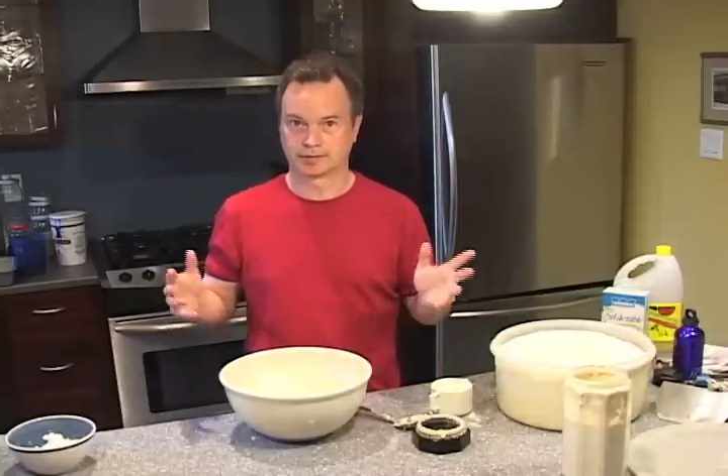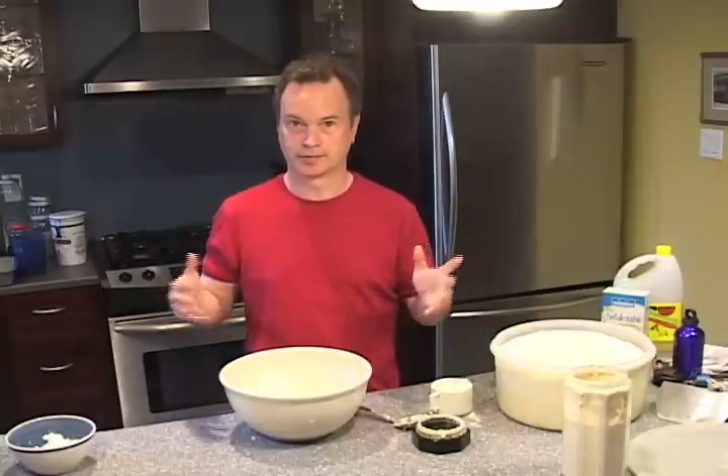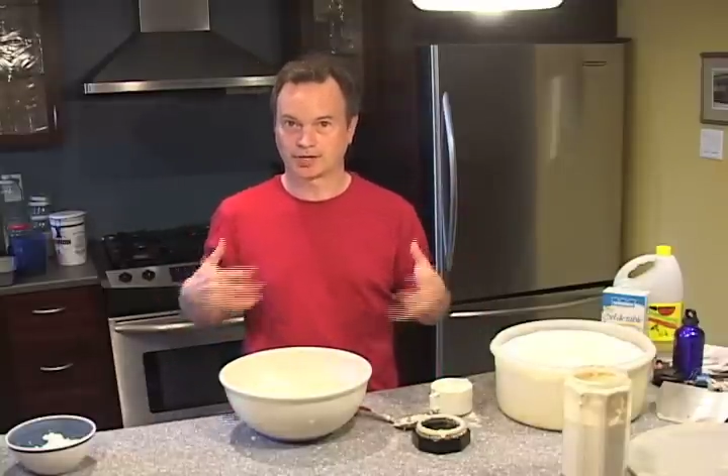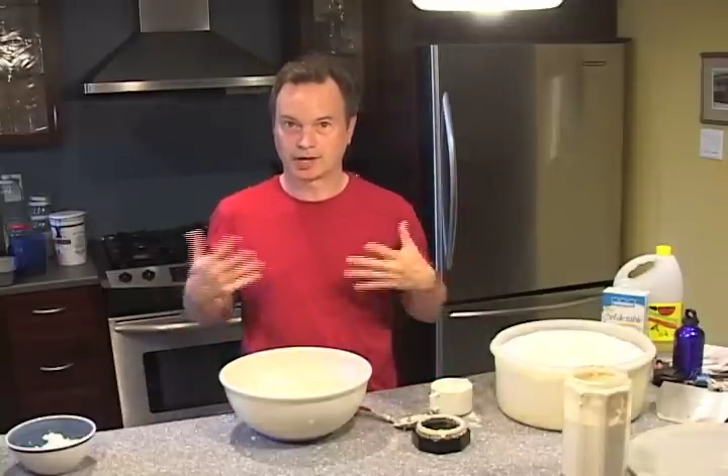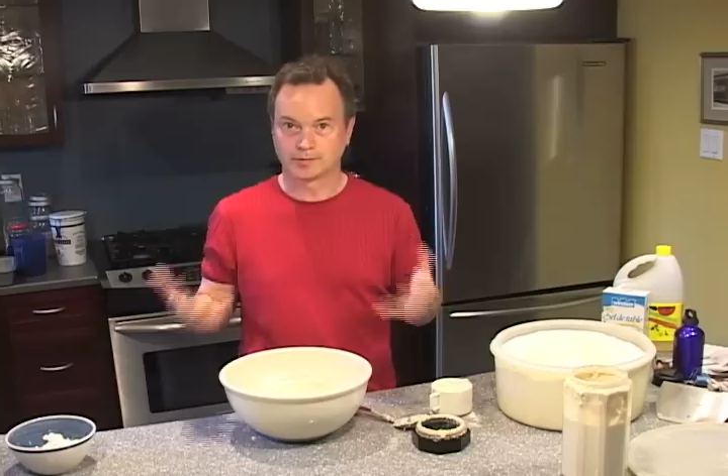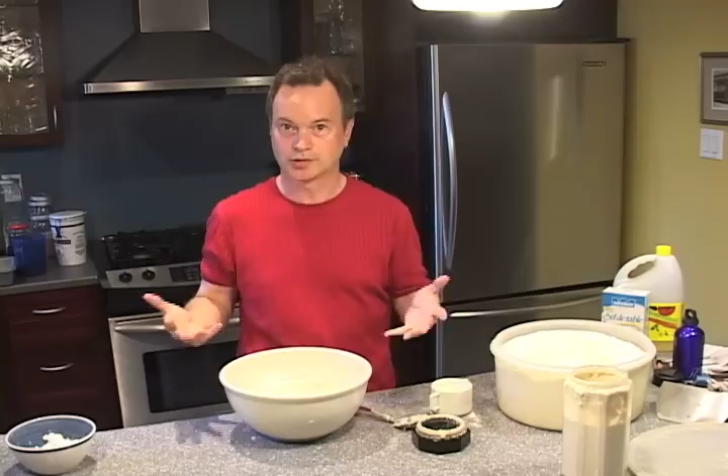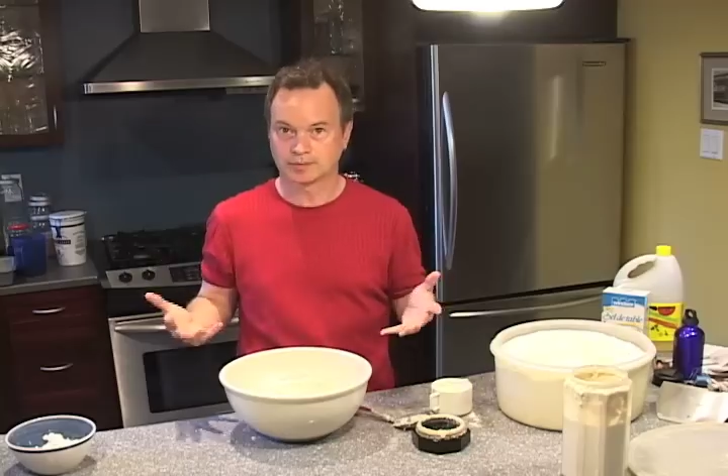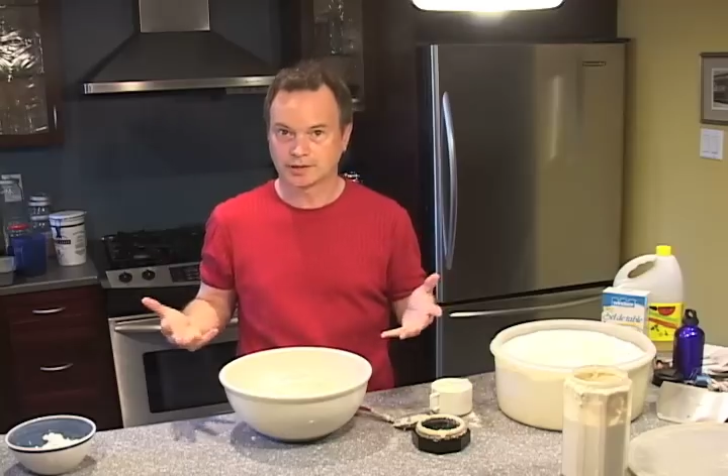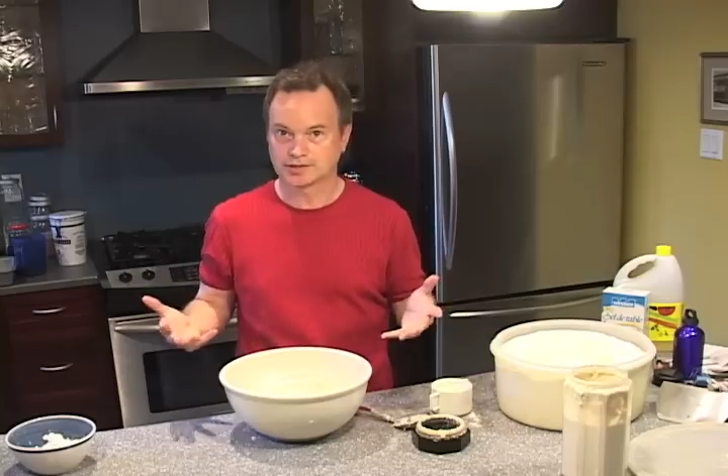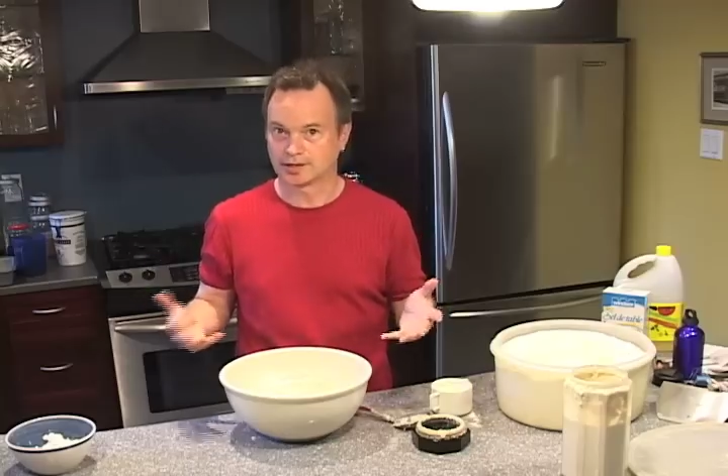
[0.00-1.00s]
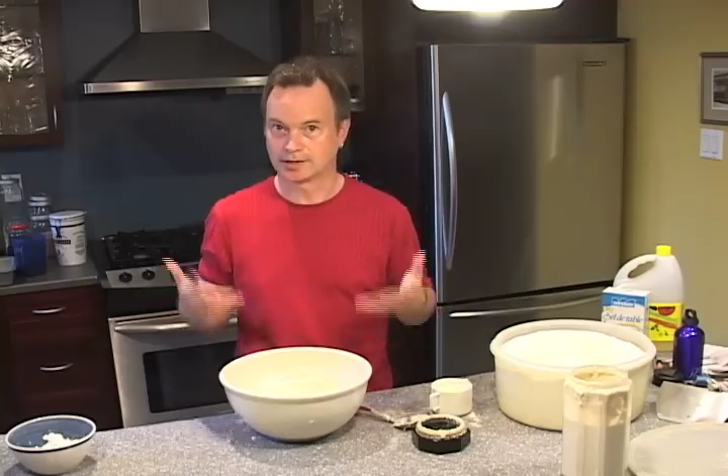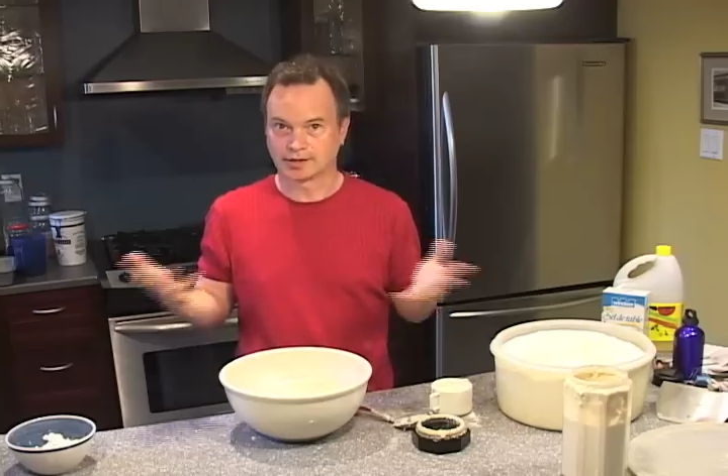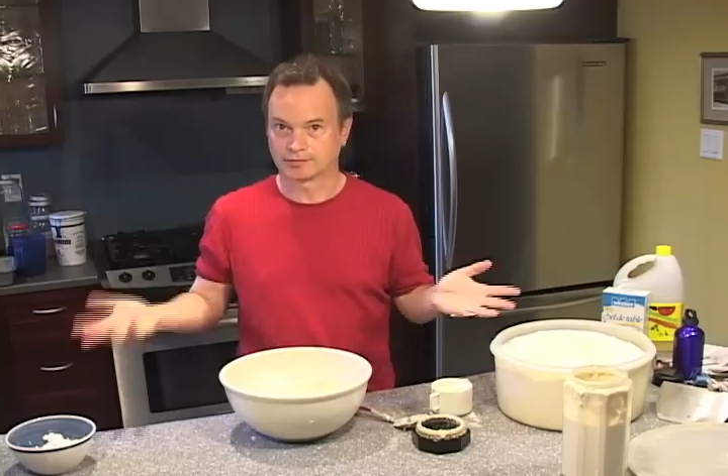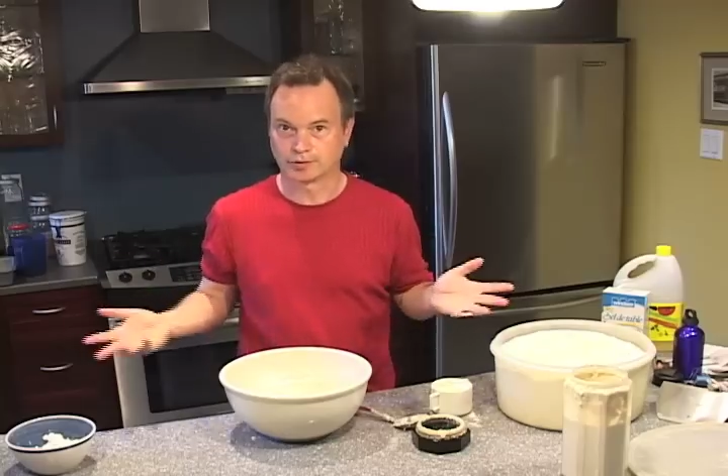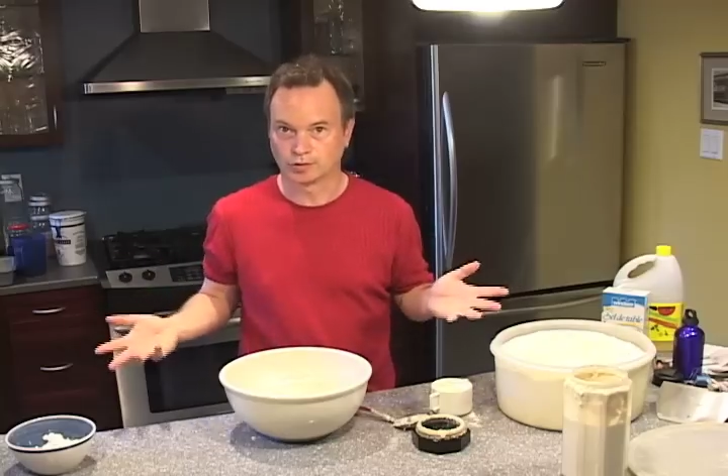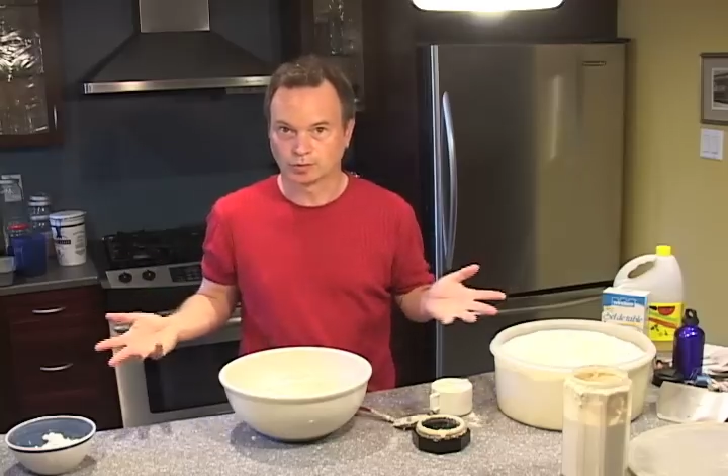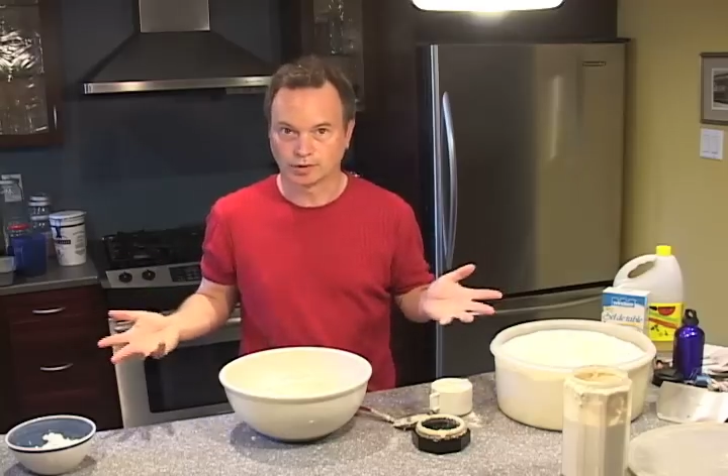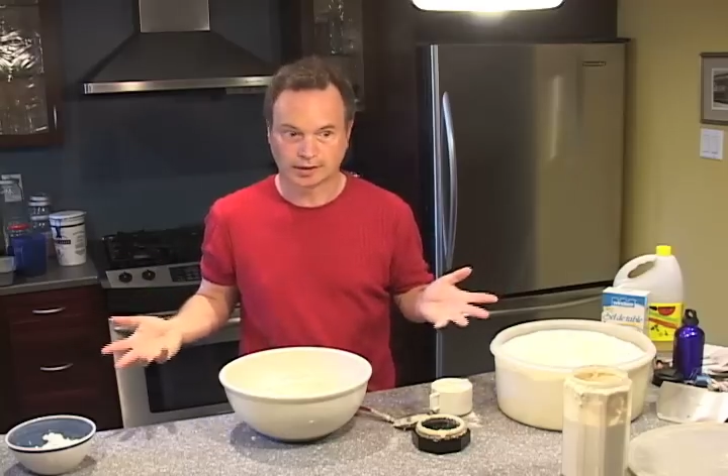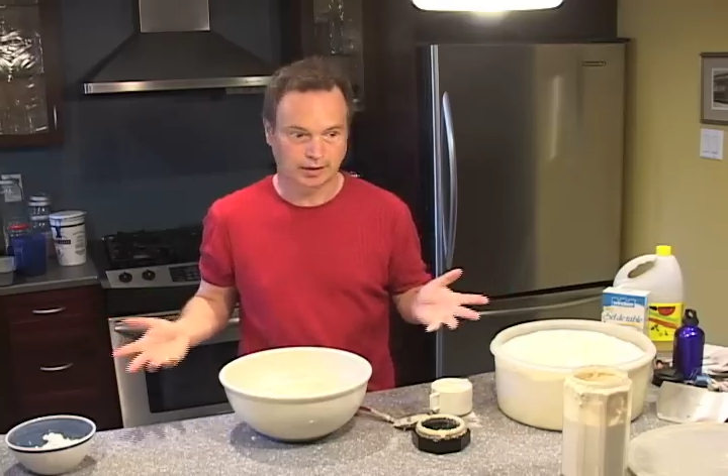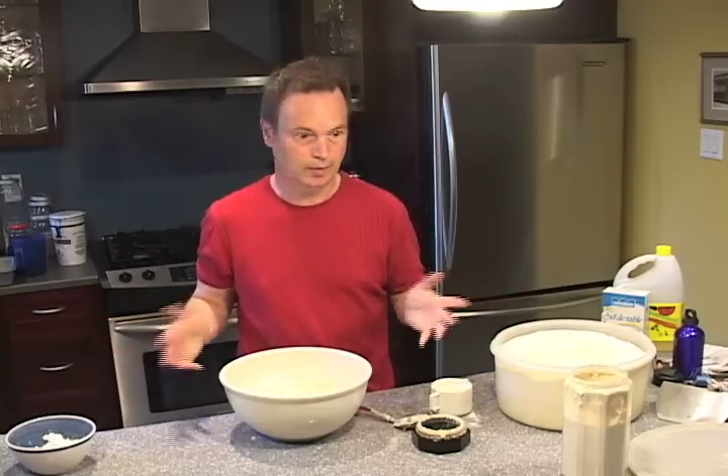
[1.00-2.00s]
Time is on my side. I have to go to
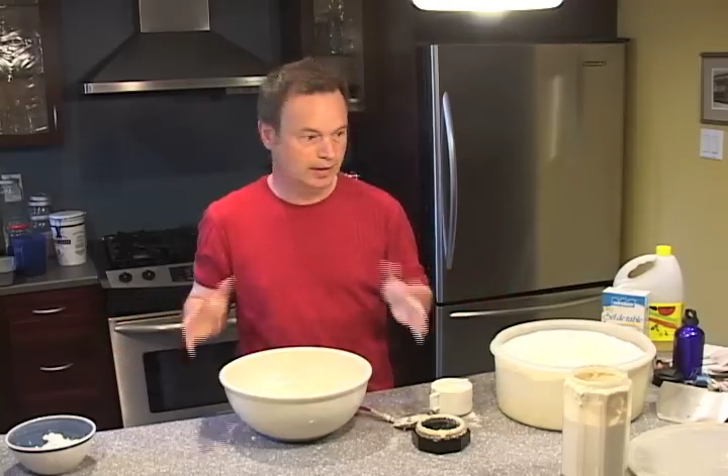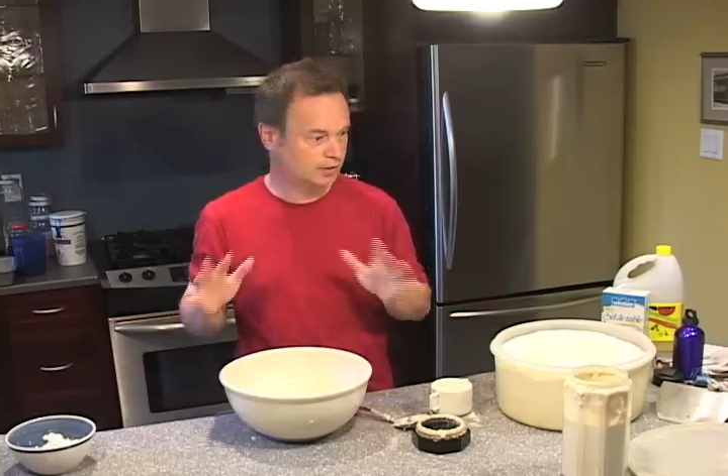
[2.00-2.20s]
work anyway,